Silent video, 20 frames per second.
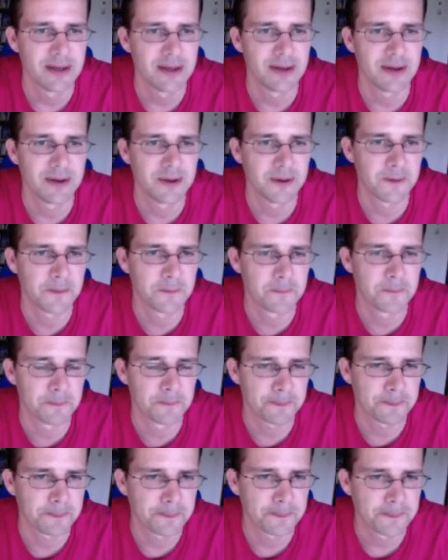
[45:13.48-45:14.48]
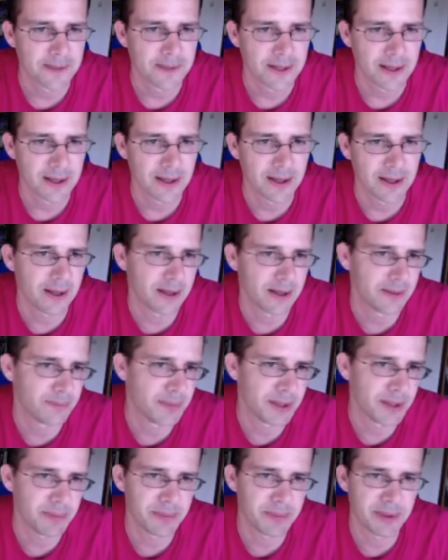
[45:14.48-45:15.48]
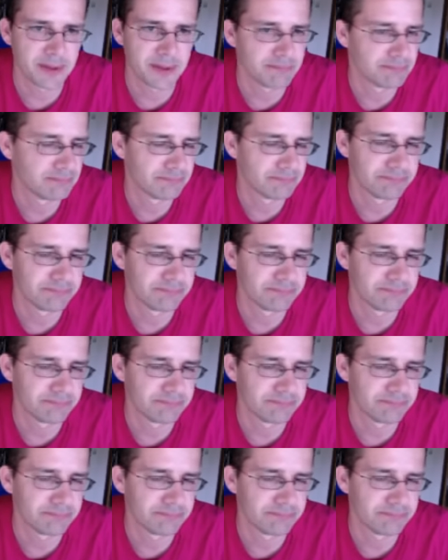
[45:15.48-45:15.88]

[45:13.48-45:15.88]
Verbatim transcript: um, and maybe,